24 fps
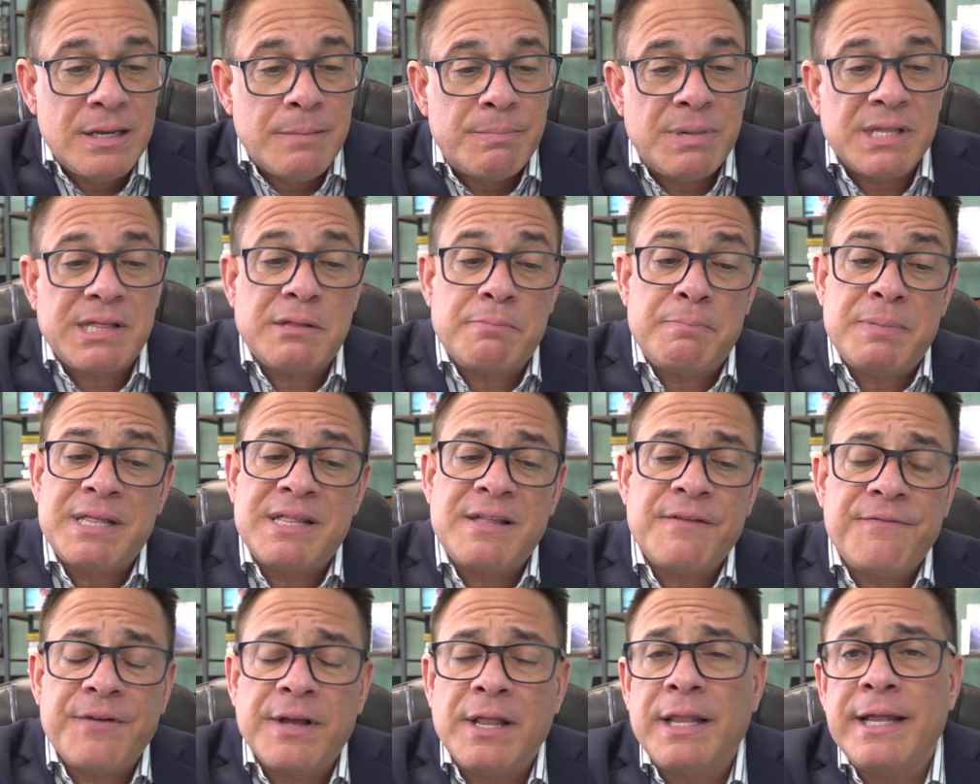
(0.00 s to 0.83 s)
But
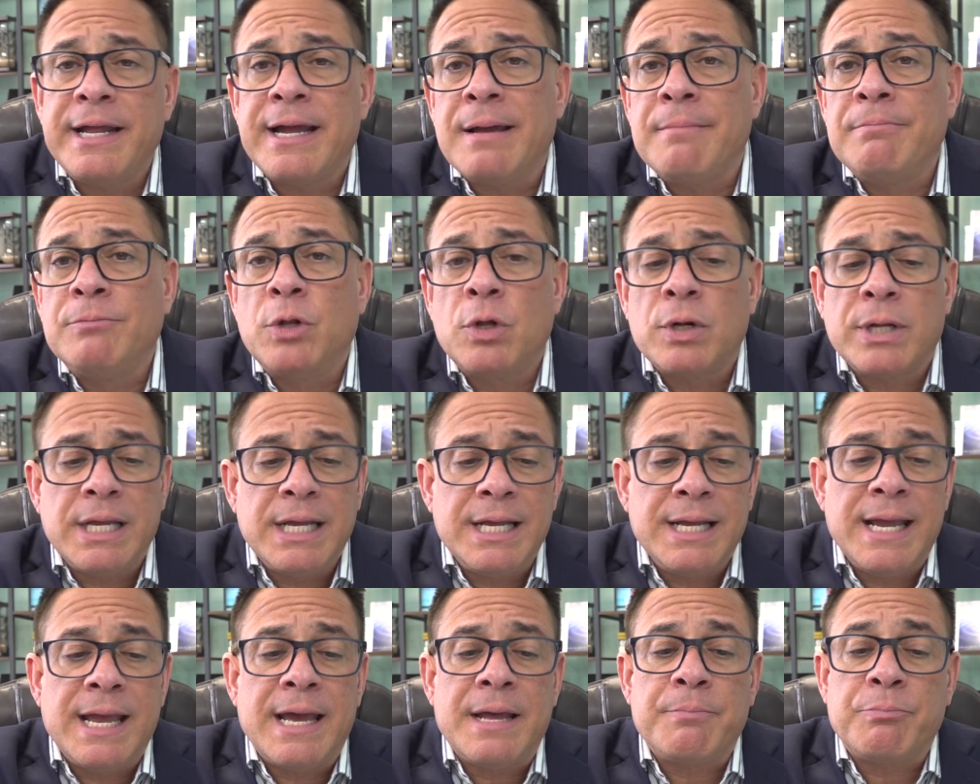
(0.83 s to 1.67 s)
specifically, I'm
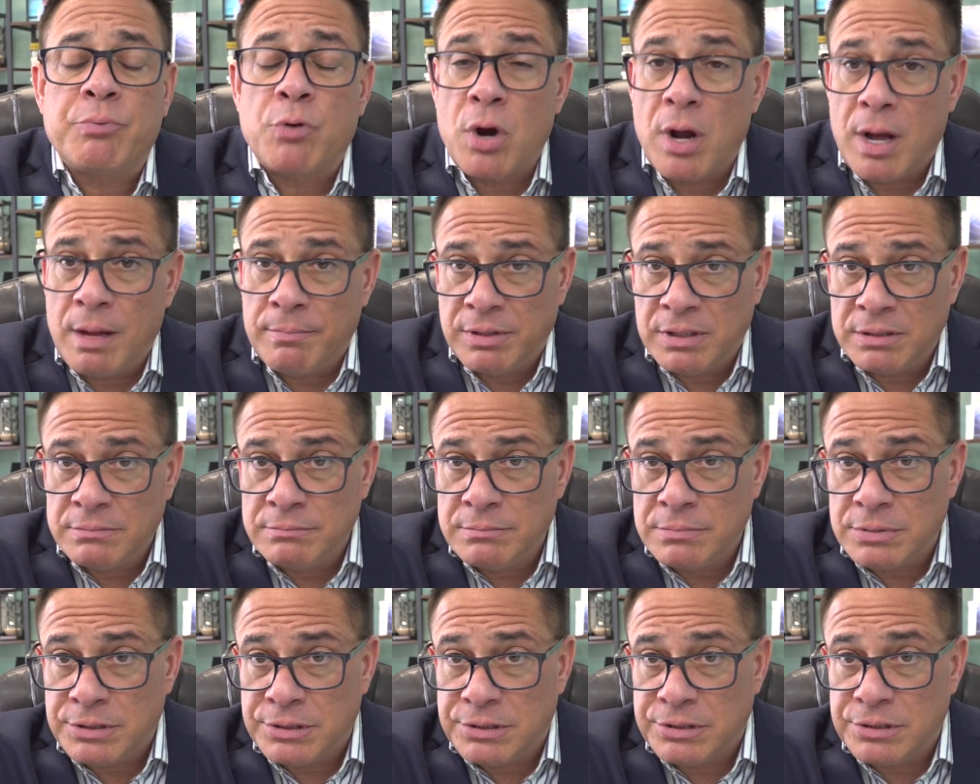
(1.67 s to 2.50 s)
looking at
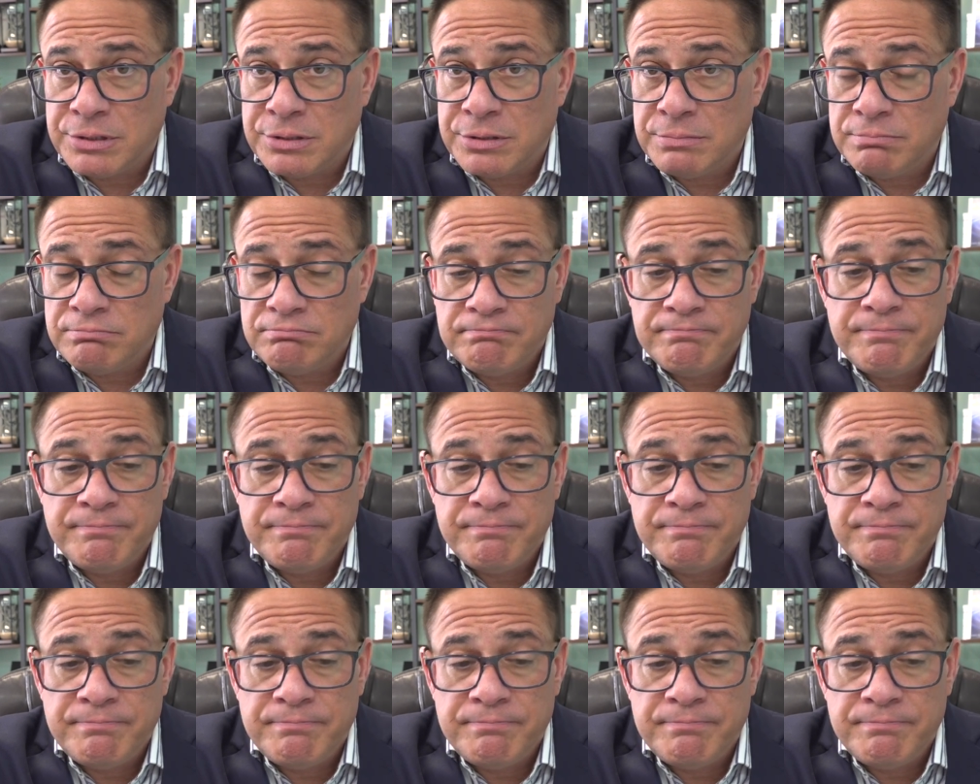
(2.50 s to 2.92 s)
problems,